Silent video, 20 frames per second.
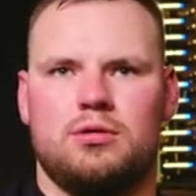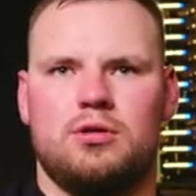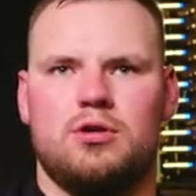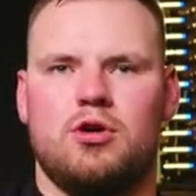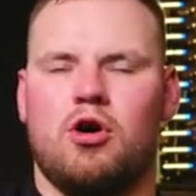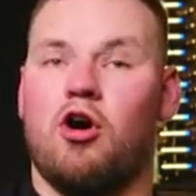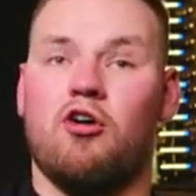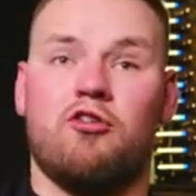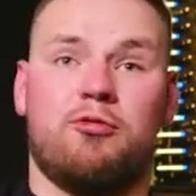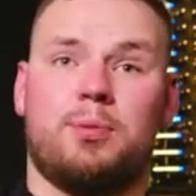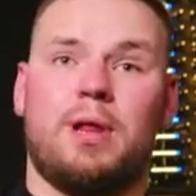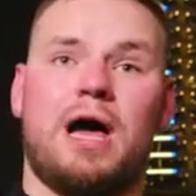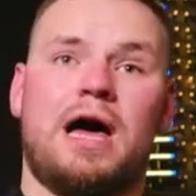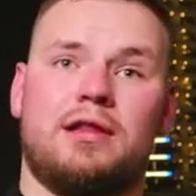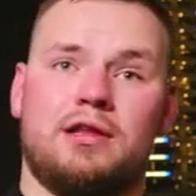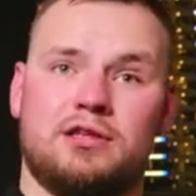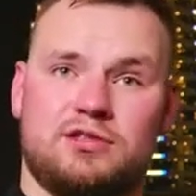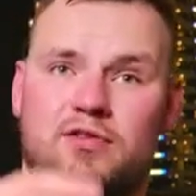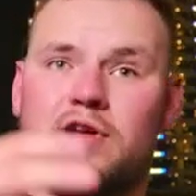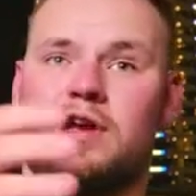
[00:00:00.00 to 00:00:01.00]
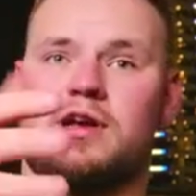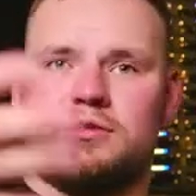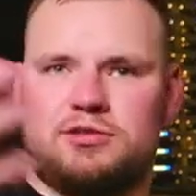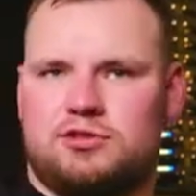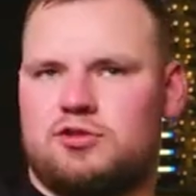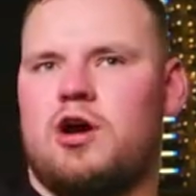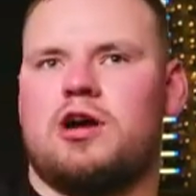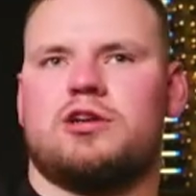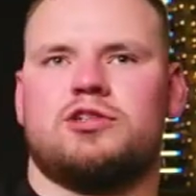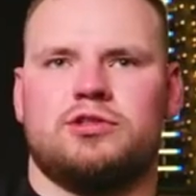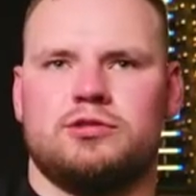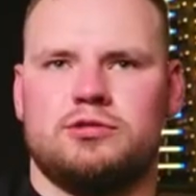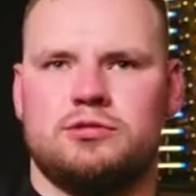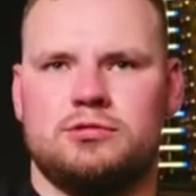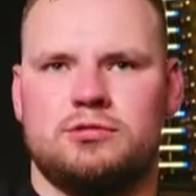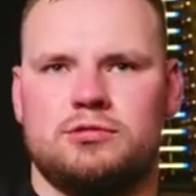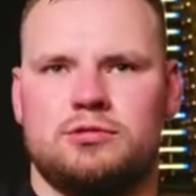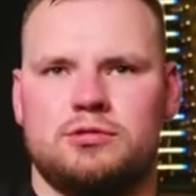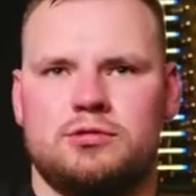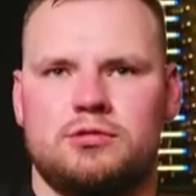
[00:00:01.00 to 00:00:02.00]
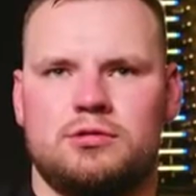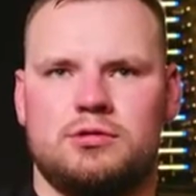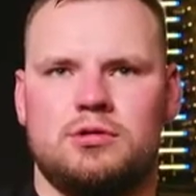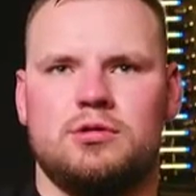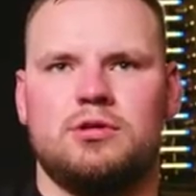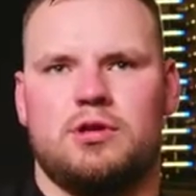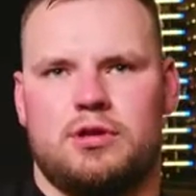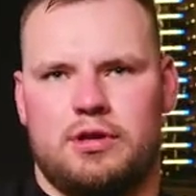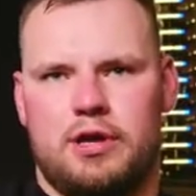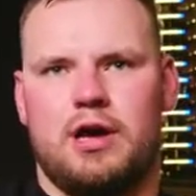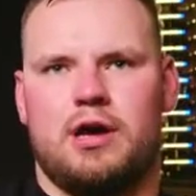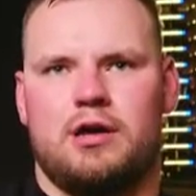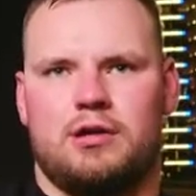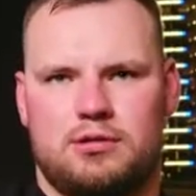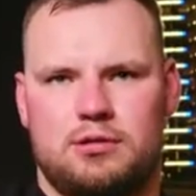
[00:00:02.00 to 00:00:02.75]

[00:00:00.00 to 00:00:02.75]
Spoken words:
off plan is the construction. Yeah.